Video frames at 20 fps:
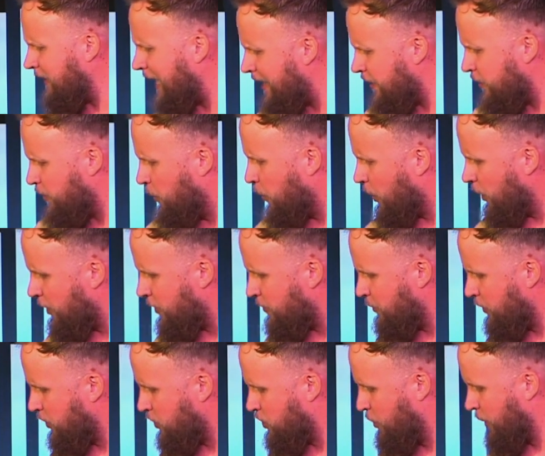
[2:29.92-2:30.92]
lot of the
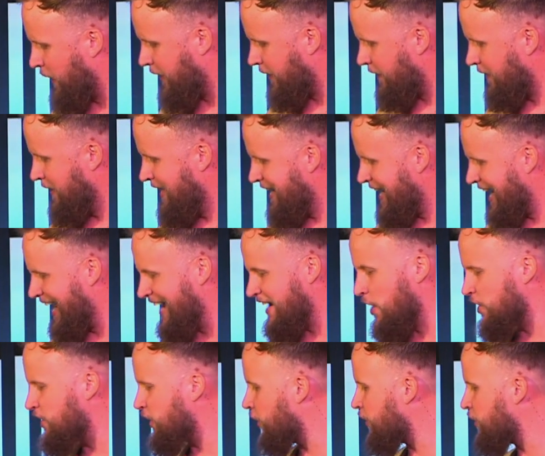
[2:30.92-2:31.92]
Word real quick? And
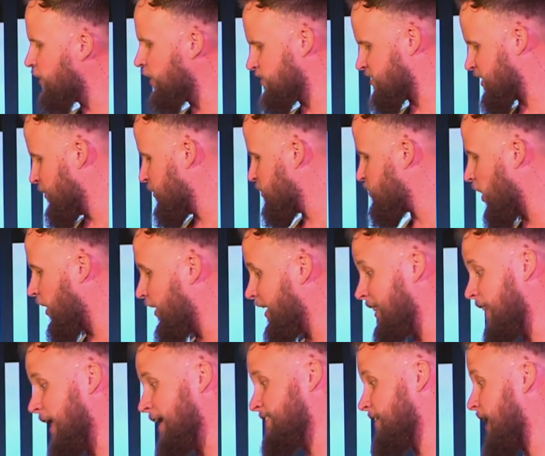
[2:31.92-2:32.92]
I know someone's
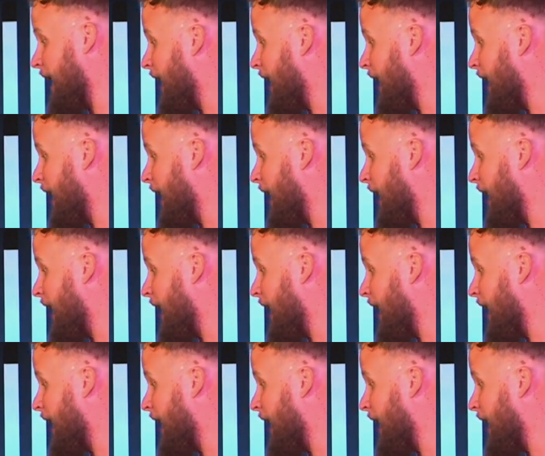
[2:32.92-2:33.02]
already like,